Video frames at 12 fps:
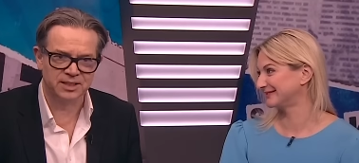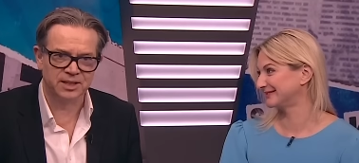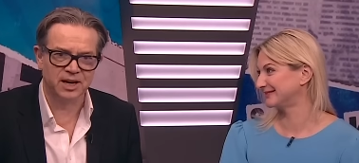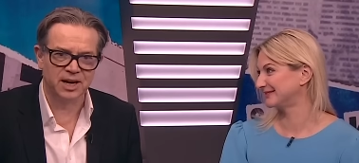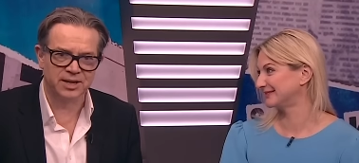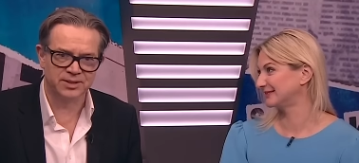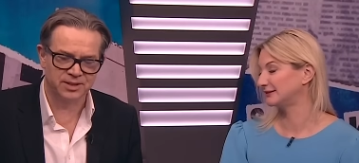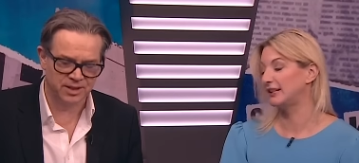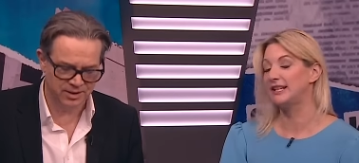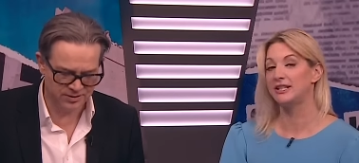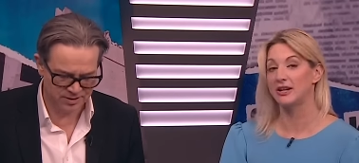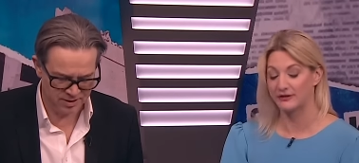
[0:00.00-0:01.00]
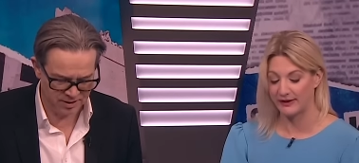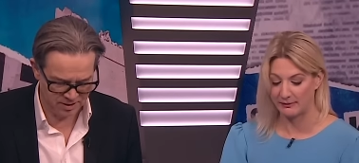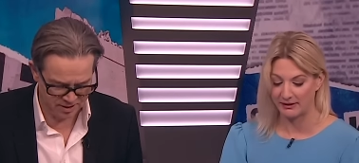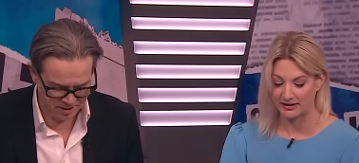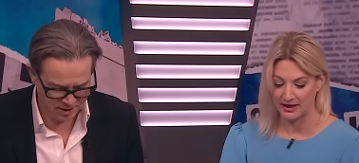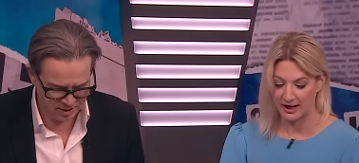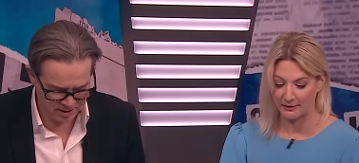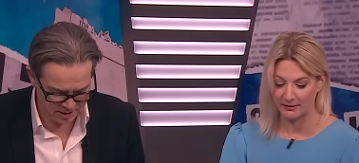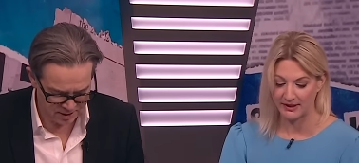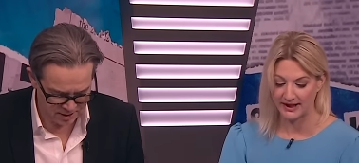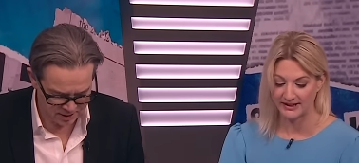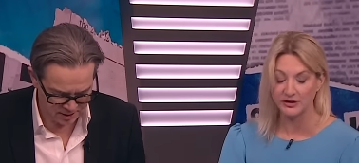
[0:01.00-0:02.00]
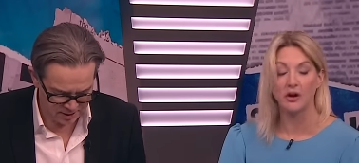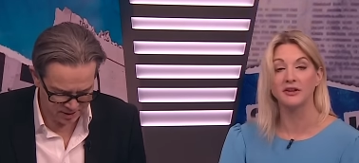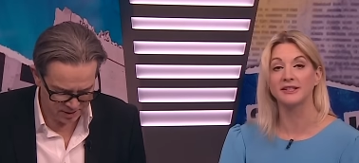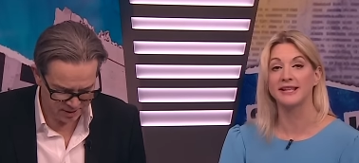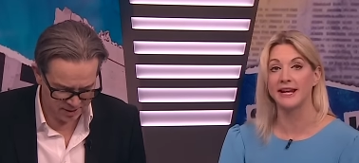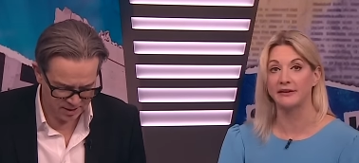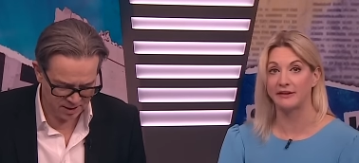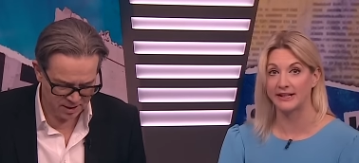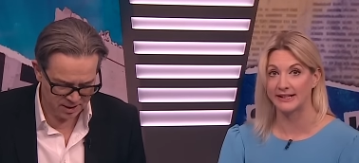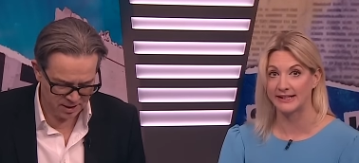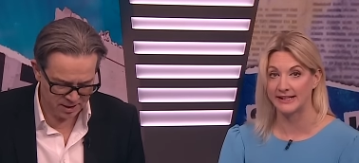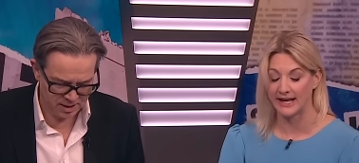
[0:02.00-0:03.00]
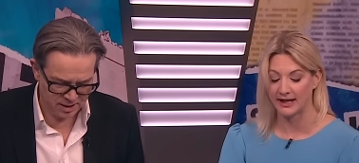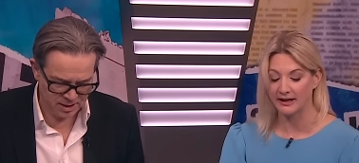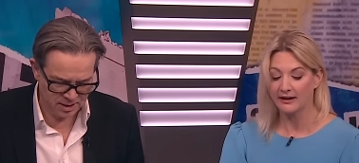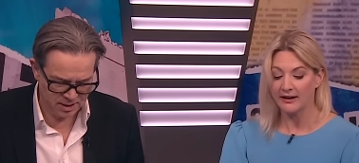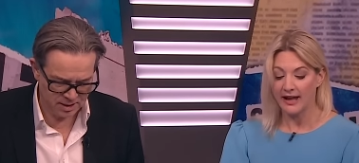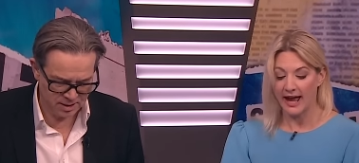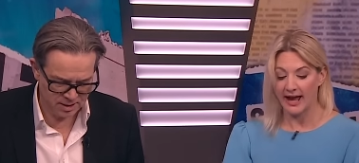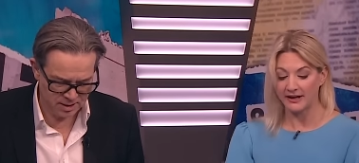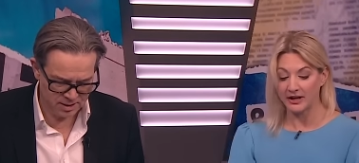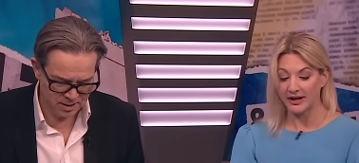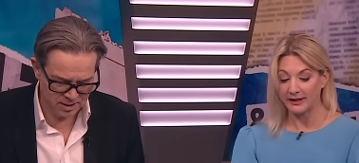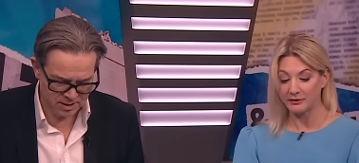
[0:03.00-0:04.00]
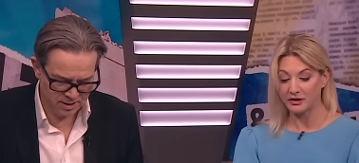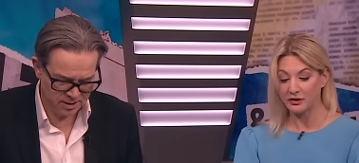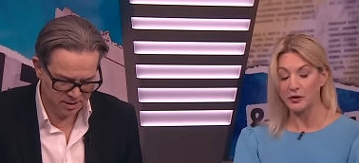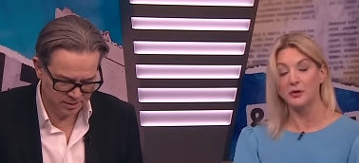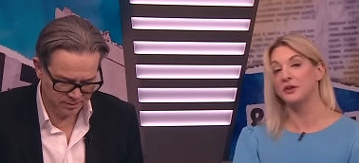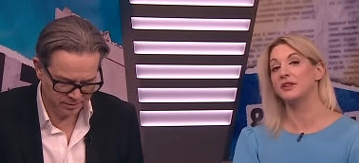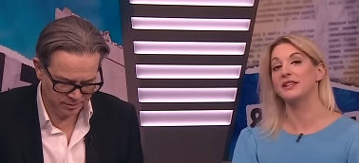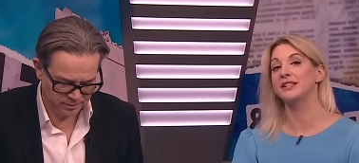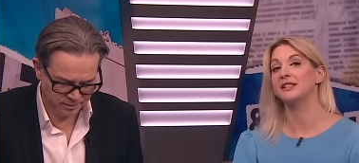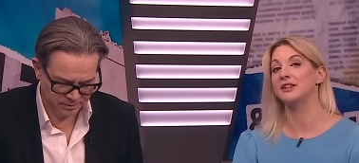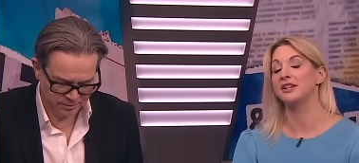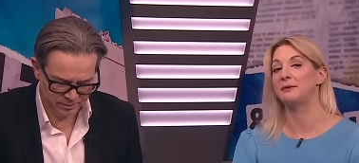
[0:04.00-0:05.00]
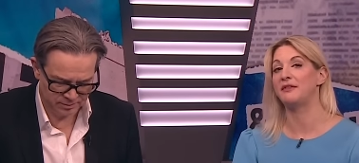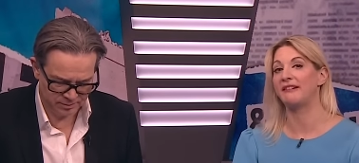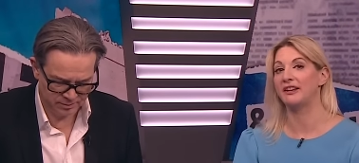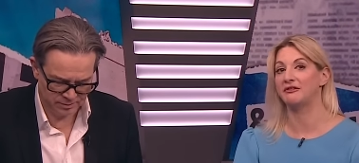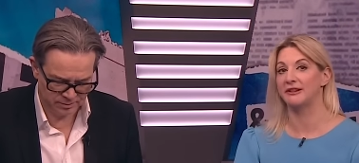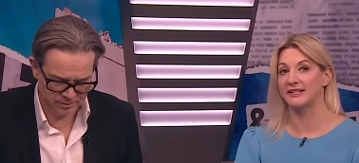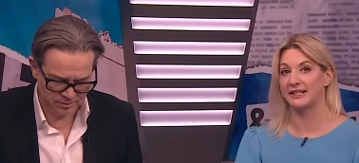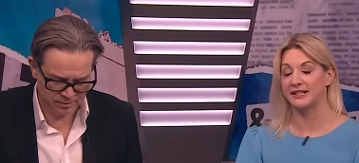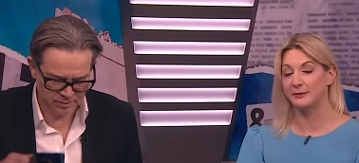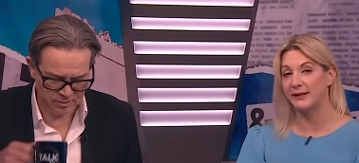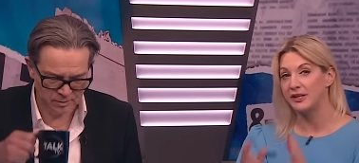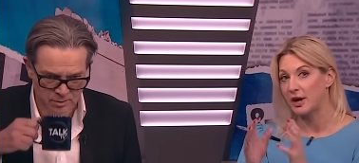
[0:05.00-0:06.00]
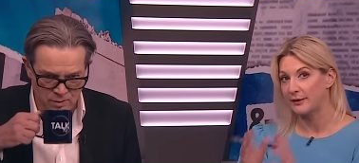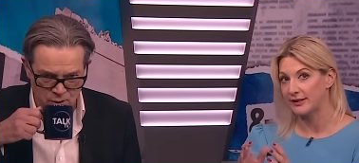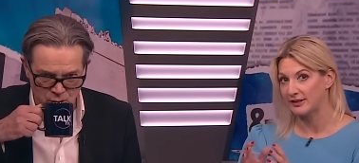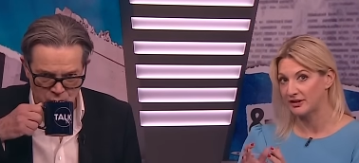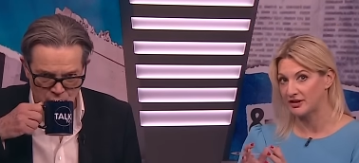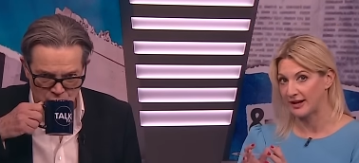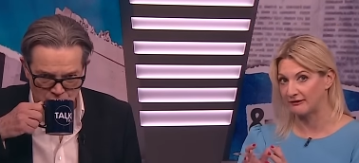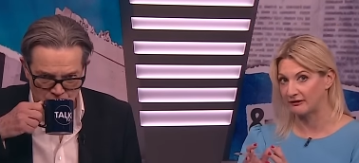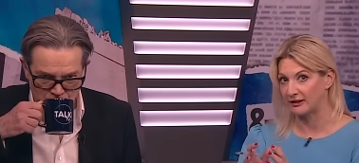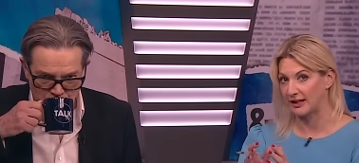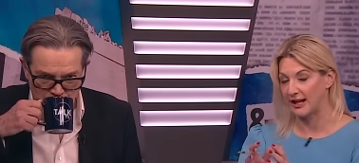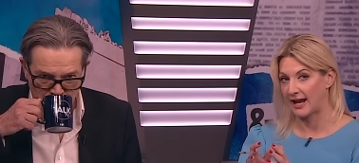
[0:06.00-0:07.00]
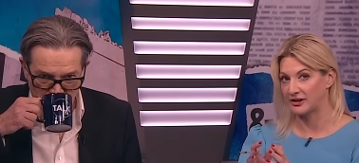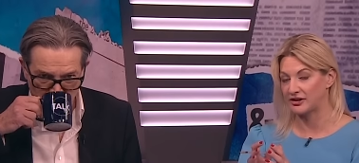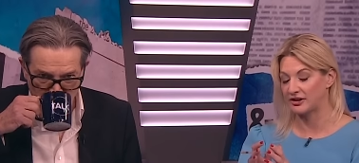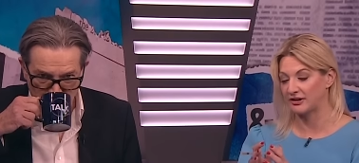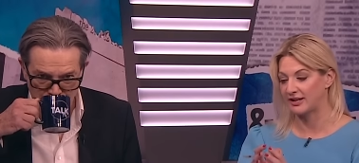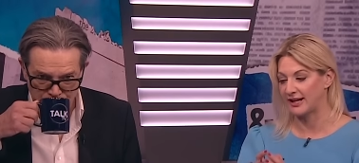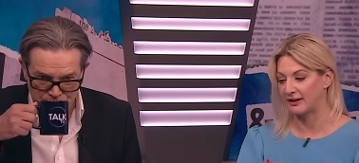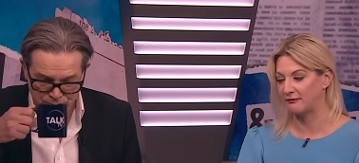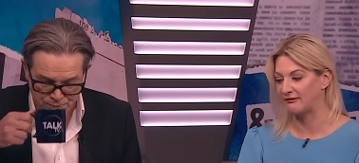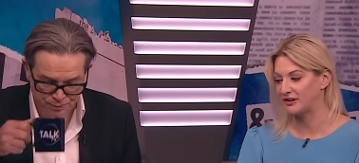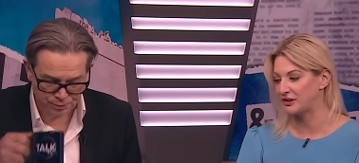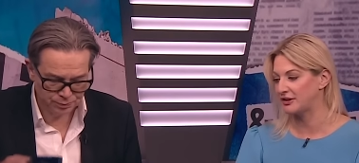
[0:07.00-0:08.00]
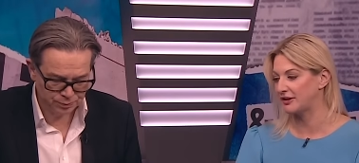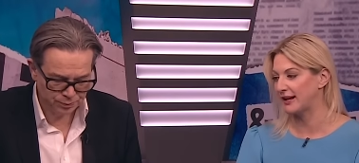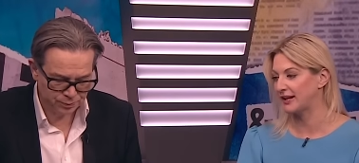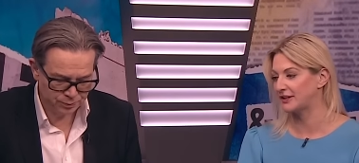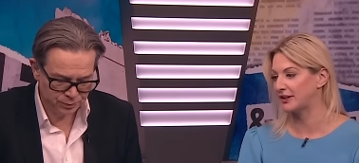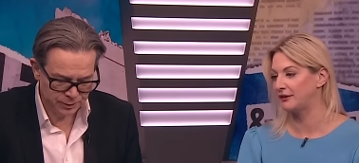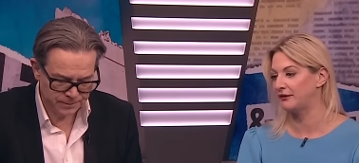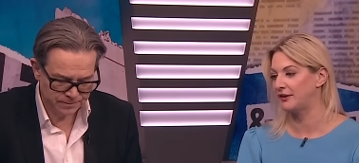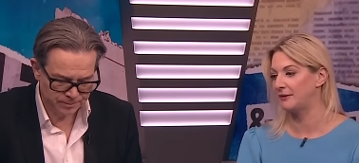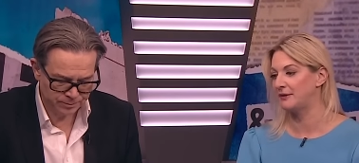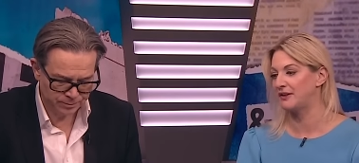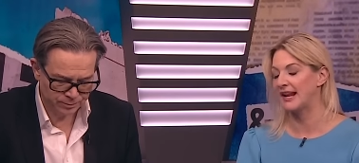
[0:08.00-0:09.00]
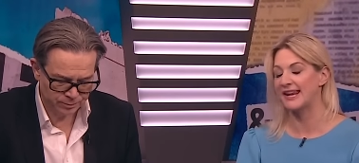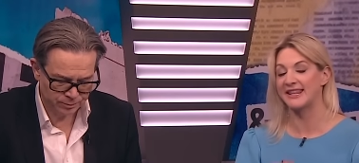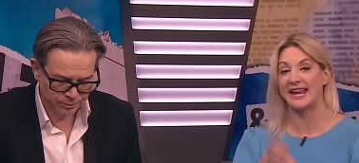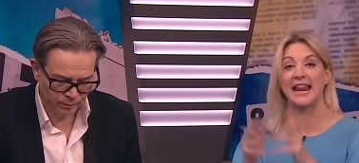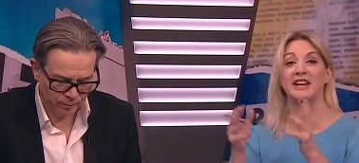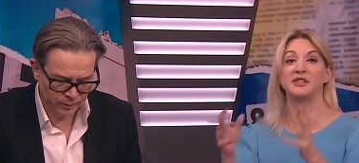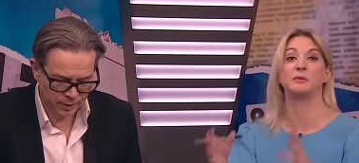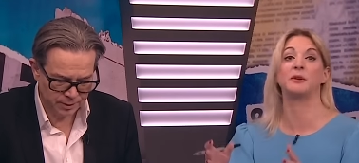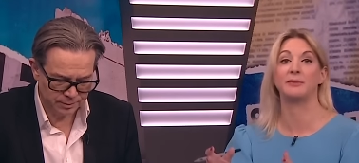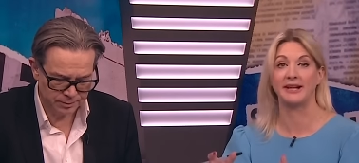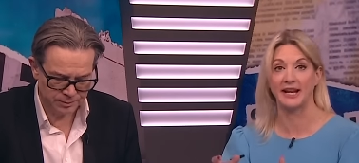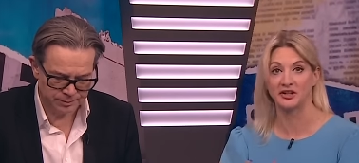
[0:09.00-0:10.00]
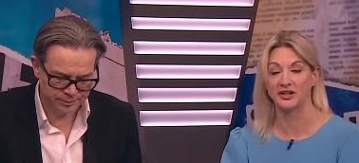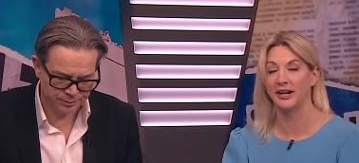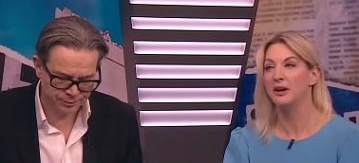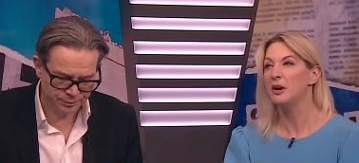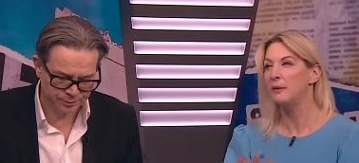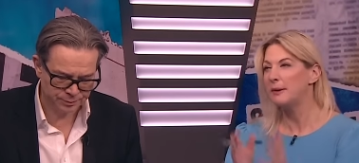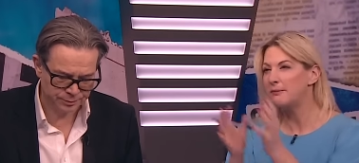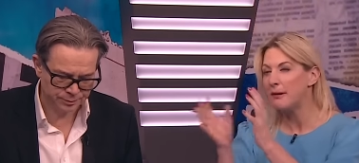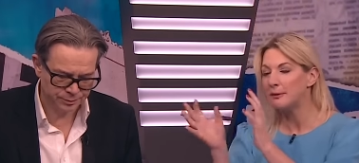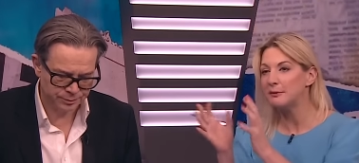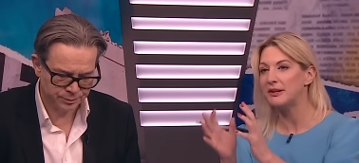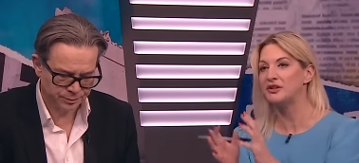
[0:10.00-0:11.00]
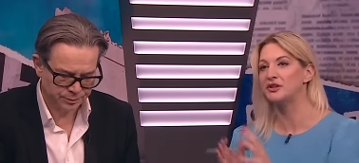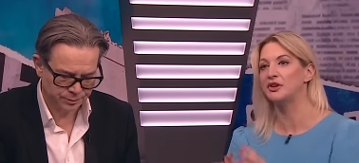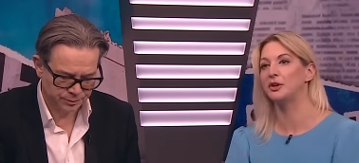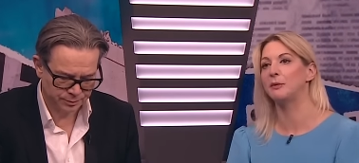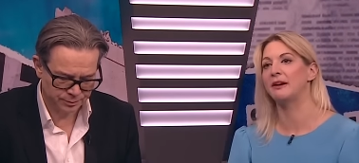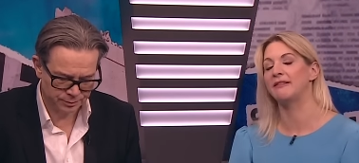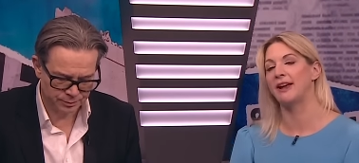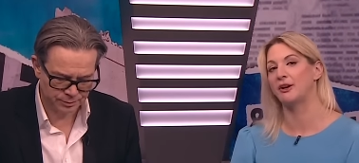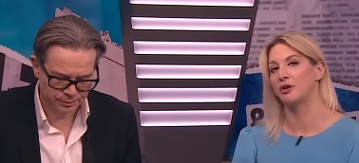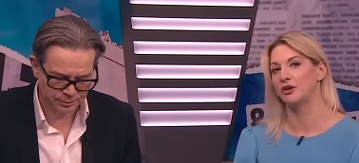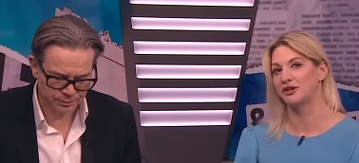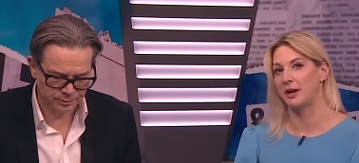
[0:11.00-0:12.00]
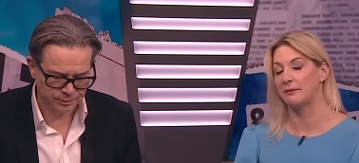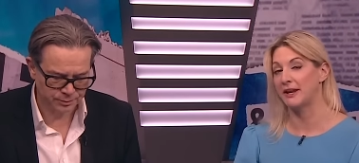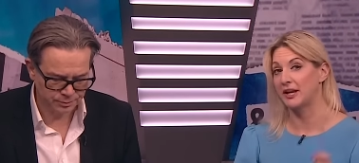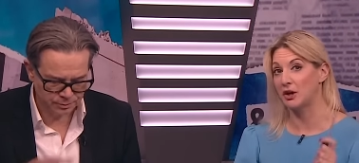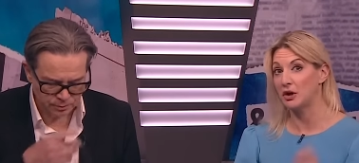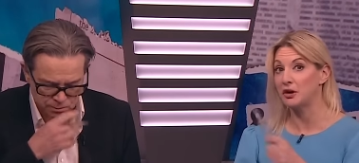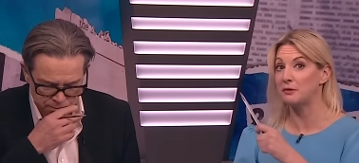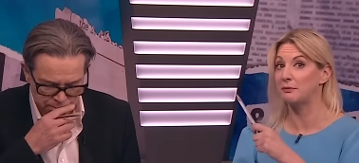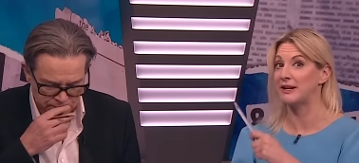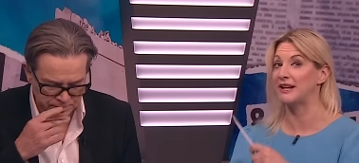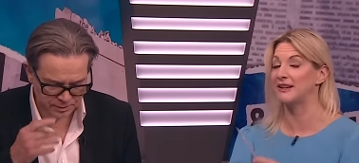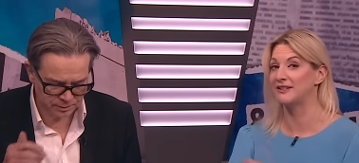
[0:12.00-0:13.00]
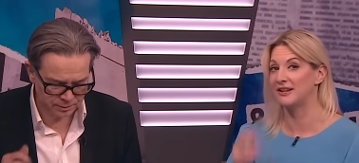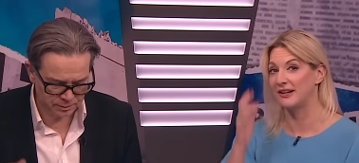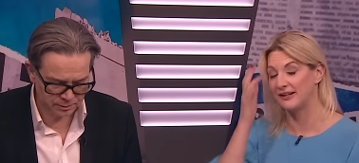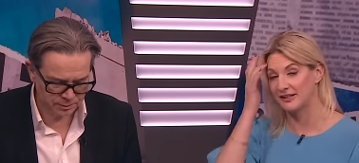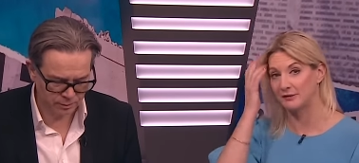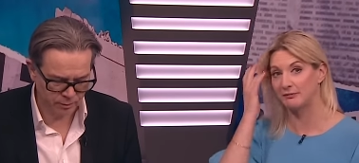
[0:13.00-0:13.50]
Speaker 1: denies this. He
Speaker 2: does vehemently deny it, but that's not saved his skin. And I am sure that this is going to be very interesting because we know it's a general election year. Rishi Sunak has confirmed that the, the election will be next year. Mm. We probably assume around October. It could be as early as